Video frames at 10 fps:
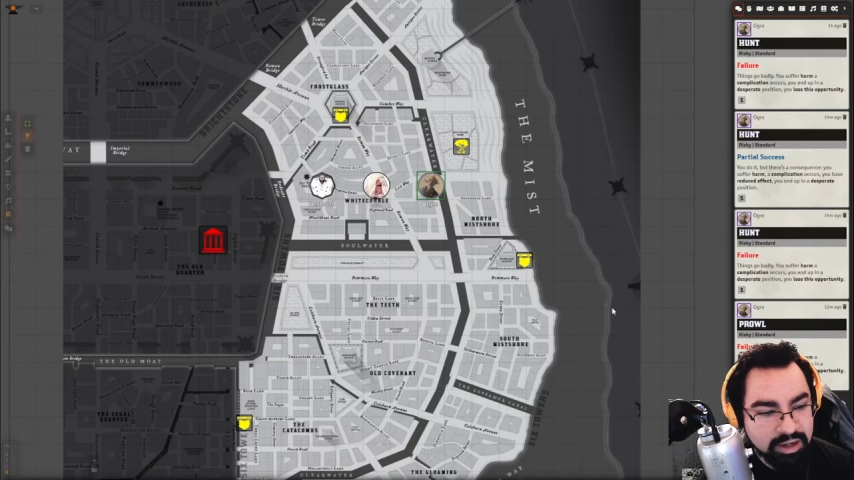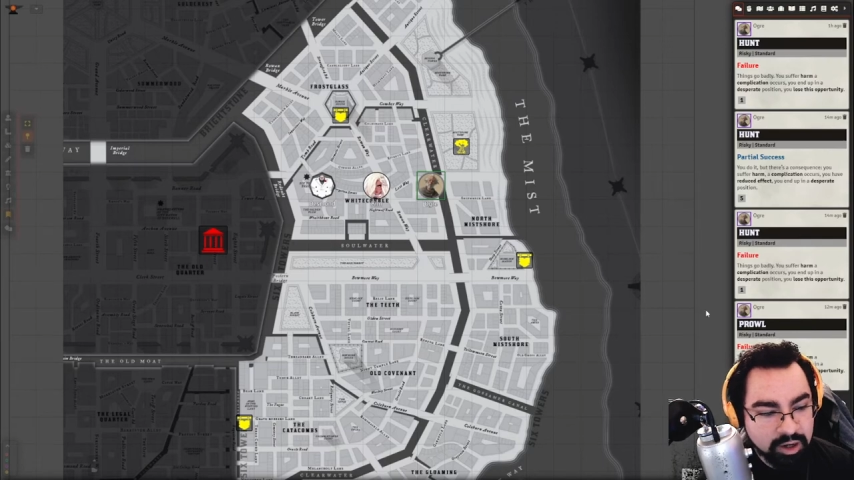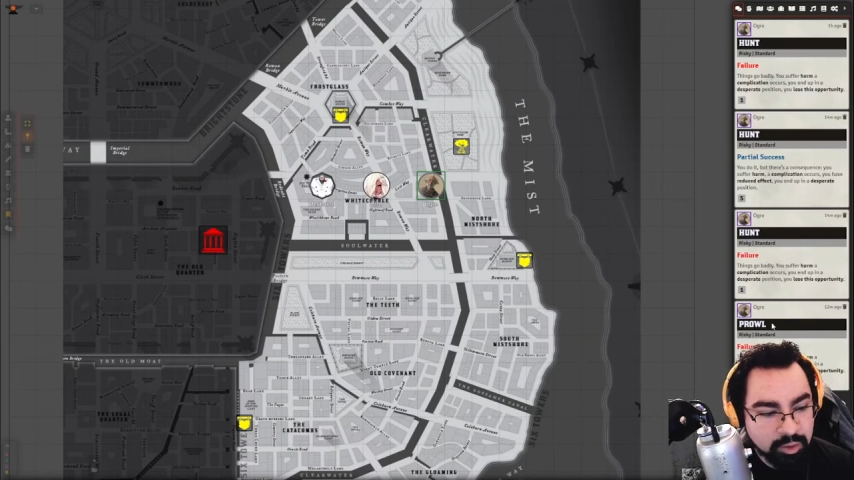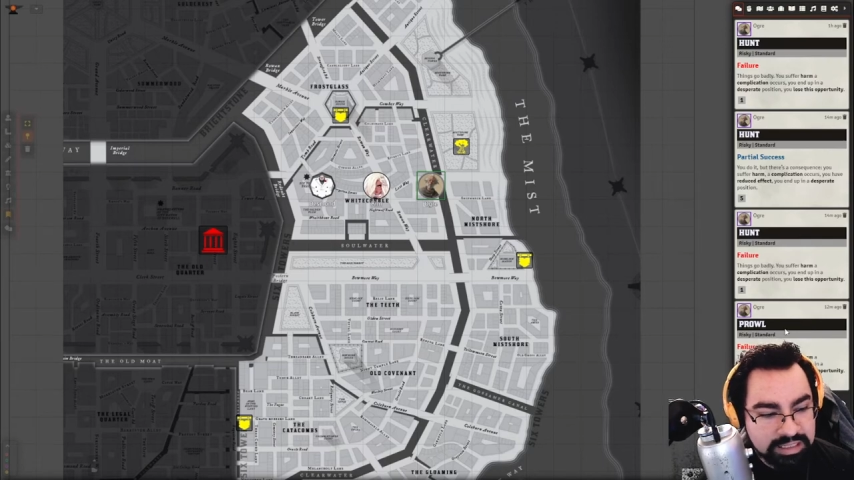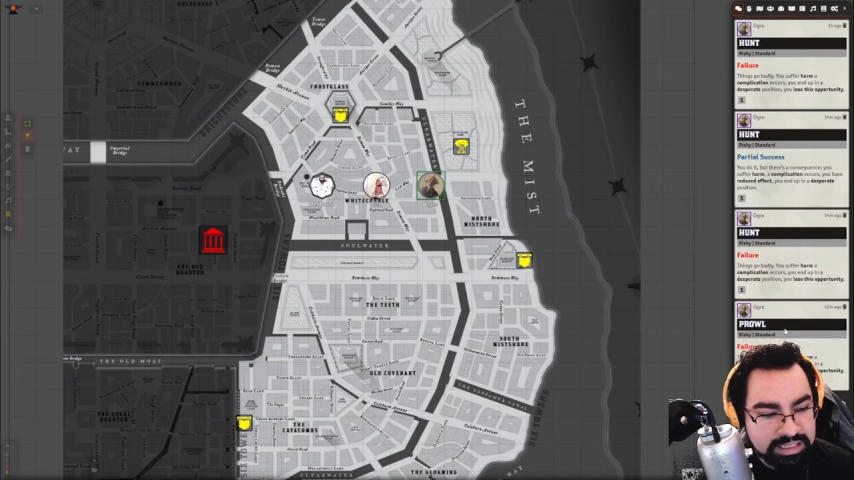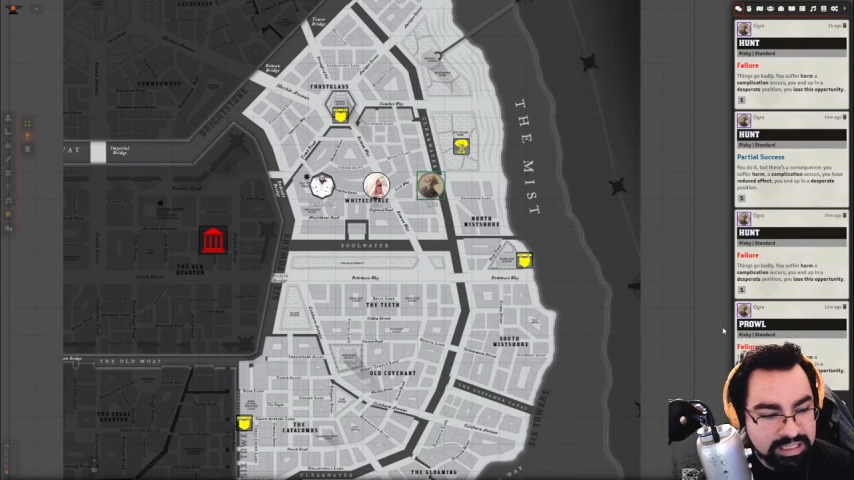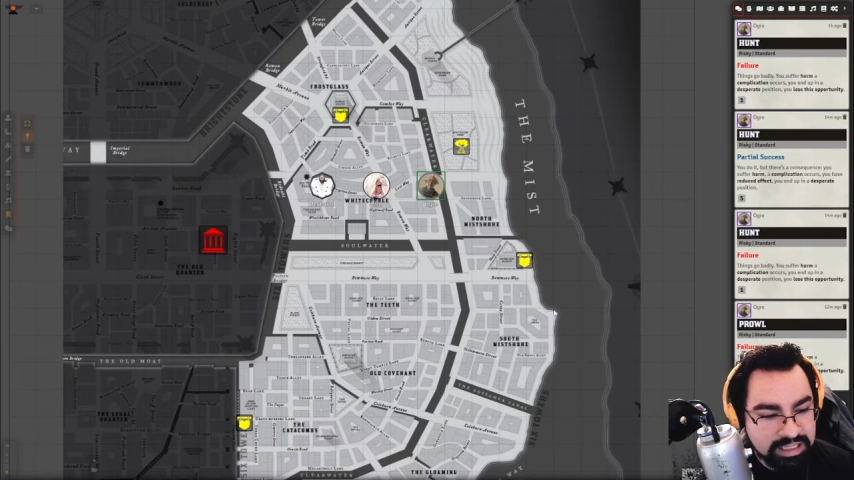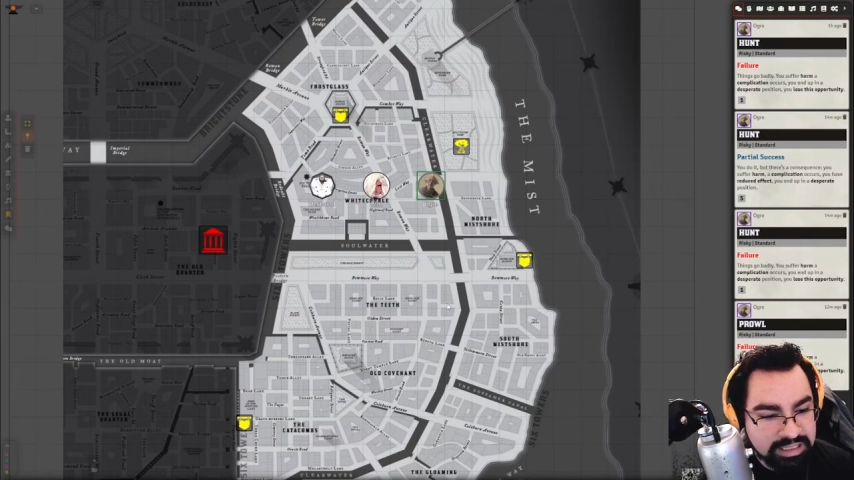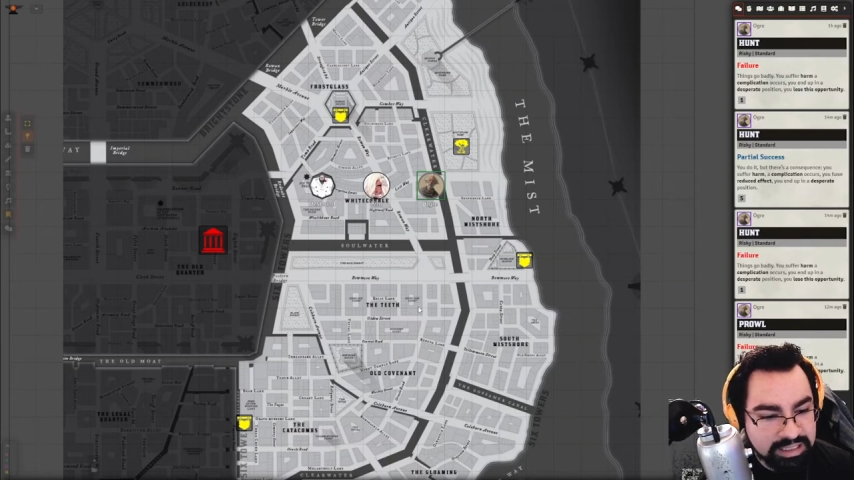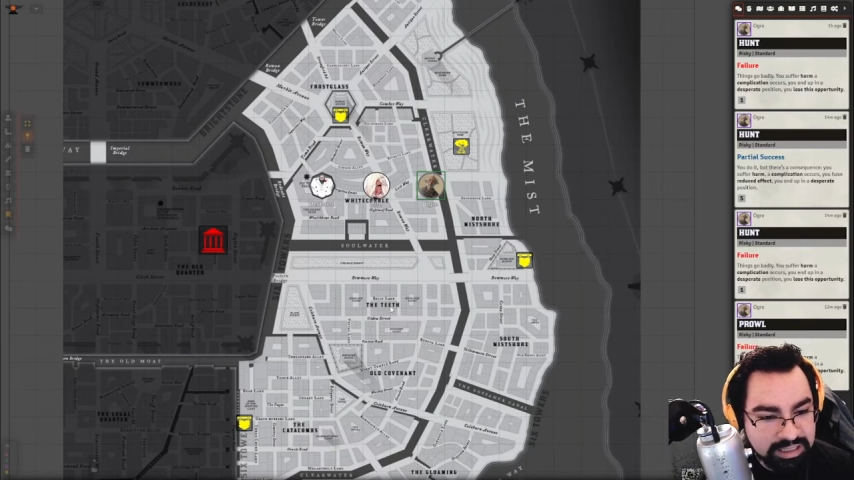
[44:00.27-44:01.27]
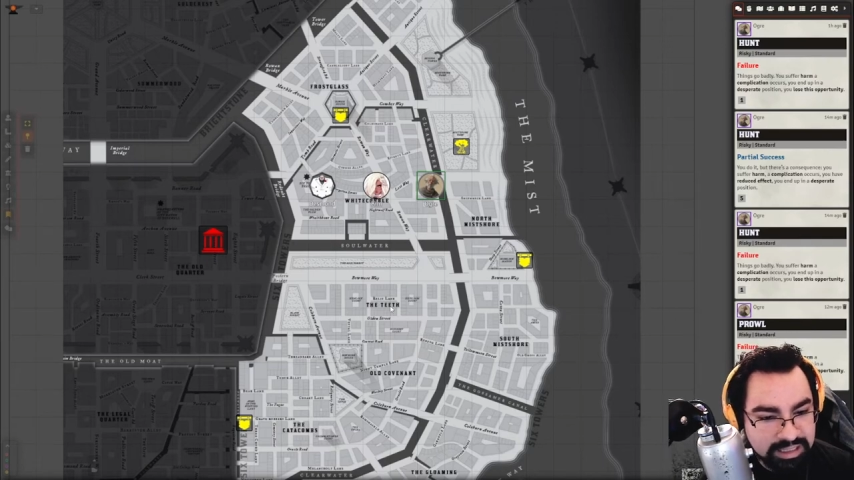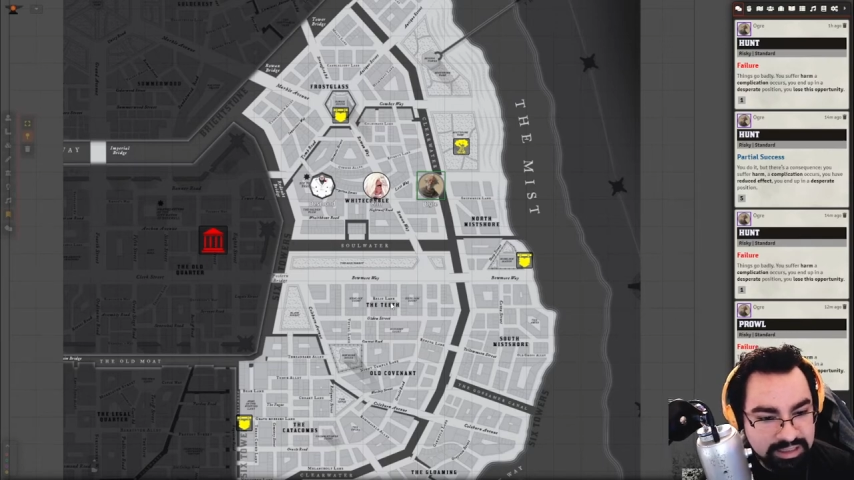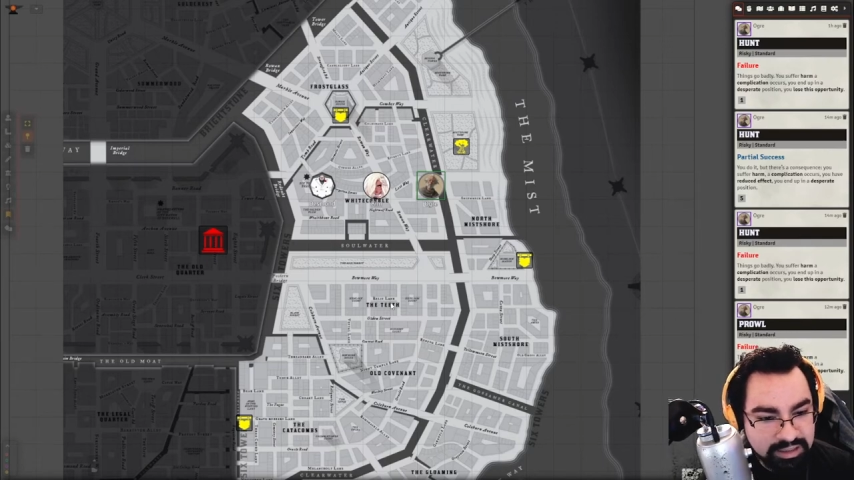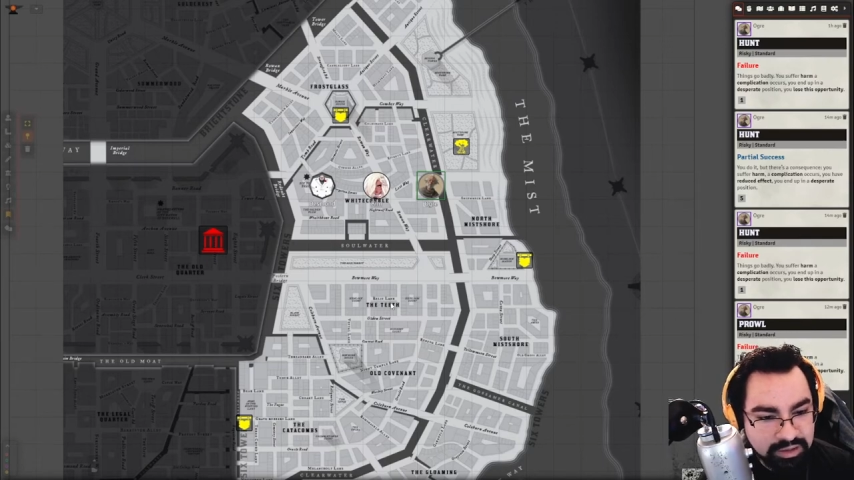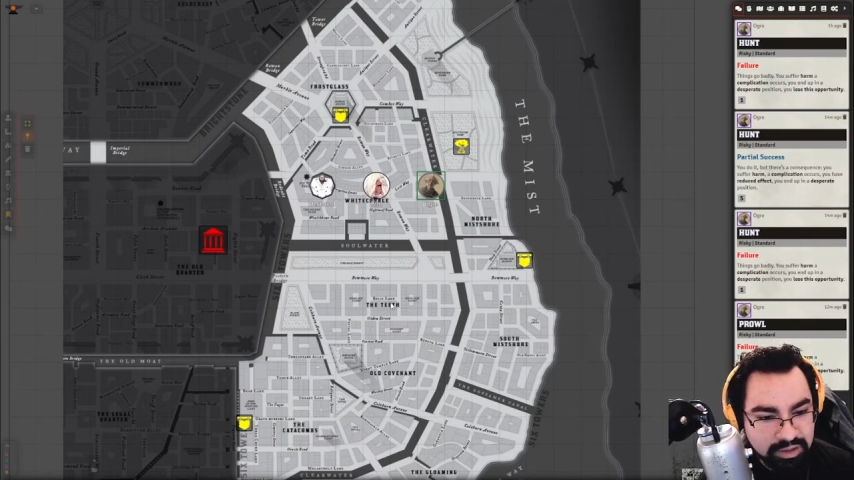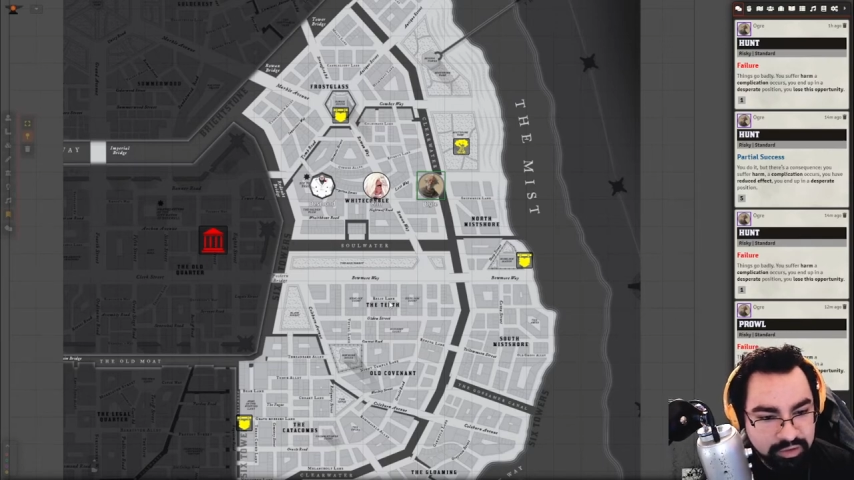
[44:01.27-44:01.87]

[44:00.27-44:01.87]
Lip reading: Are we stealing